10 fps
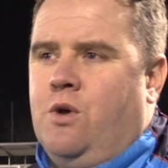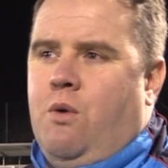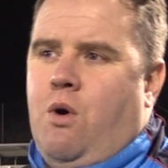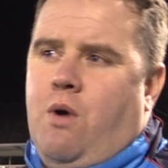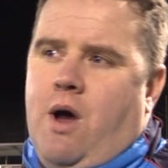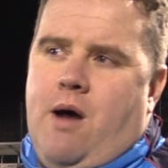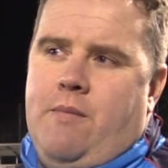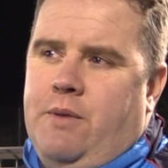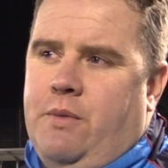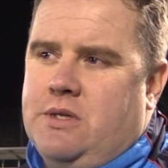Well,
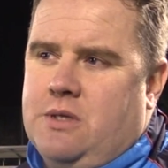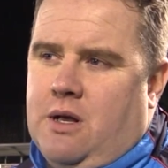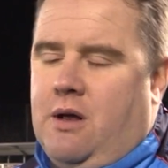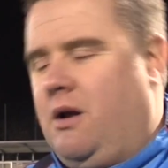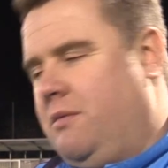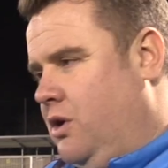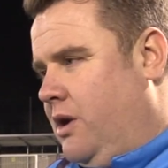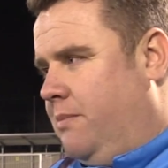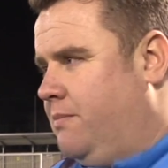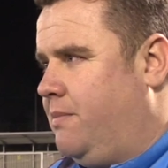I'm not
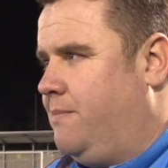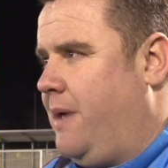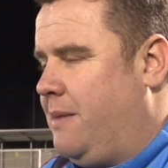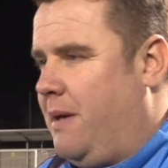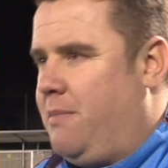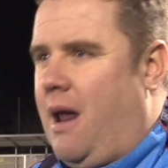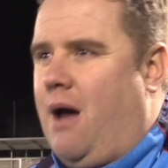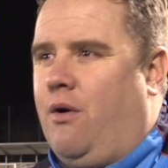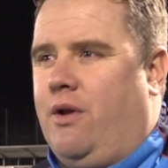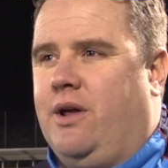going to pick people
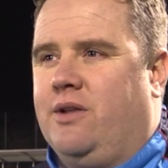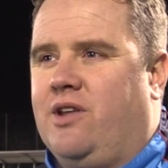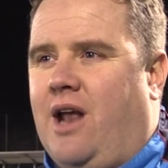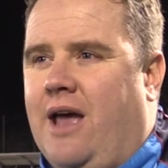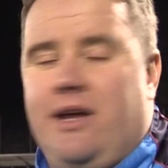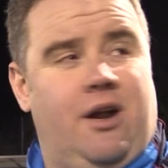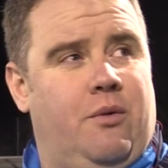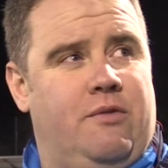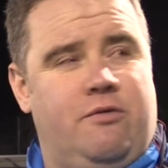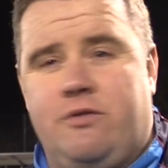out or anything today.
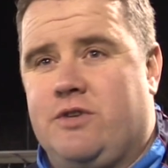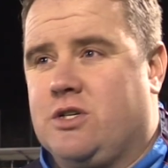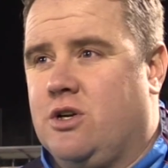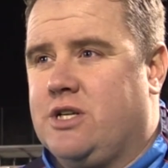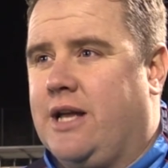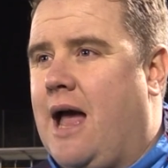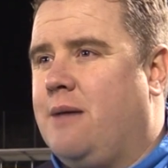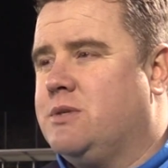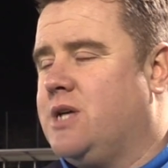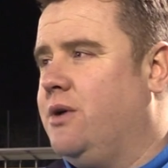We've just lost the
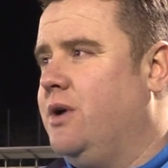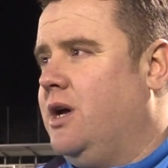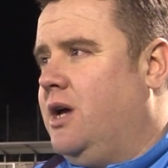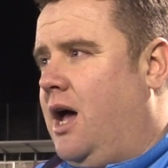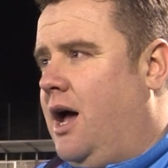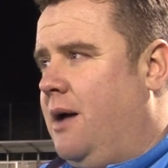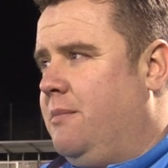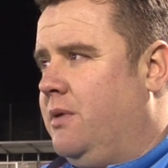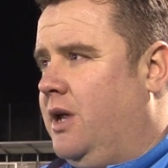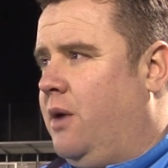game, so
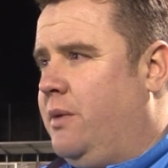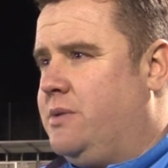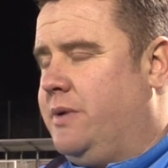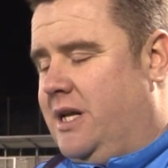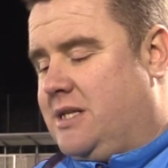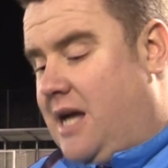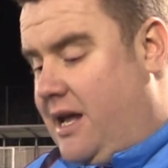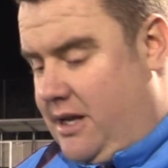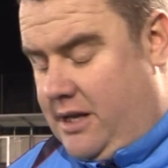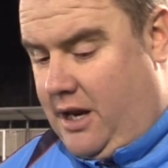we did
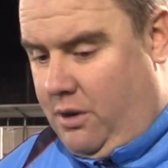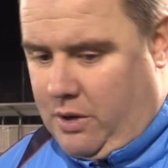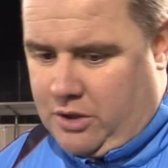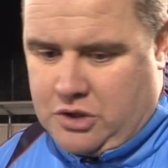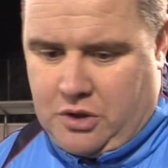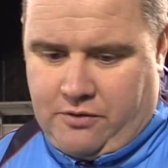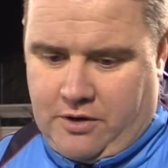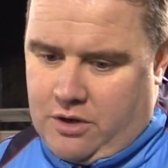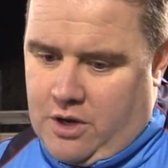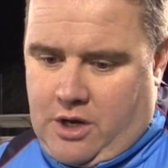say that 1 or 2 of
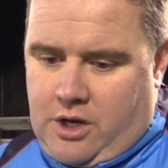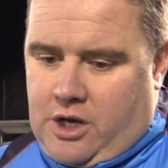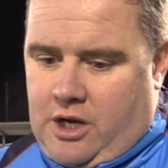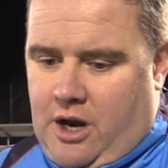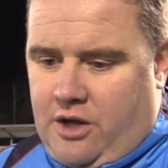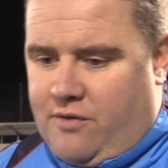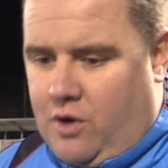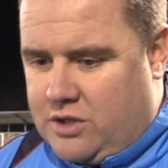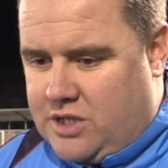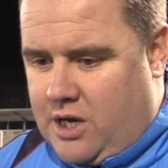you, you've
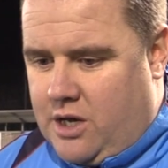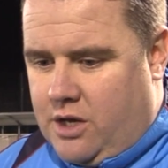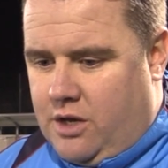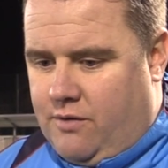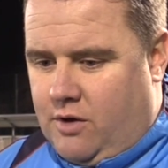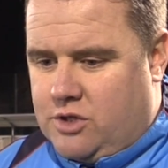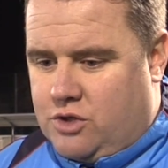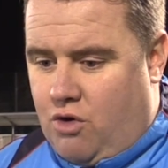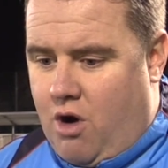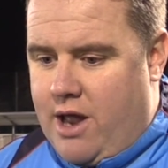got to
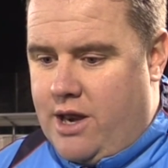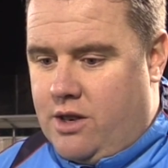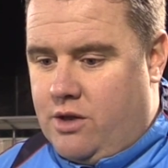try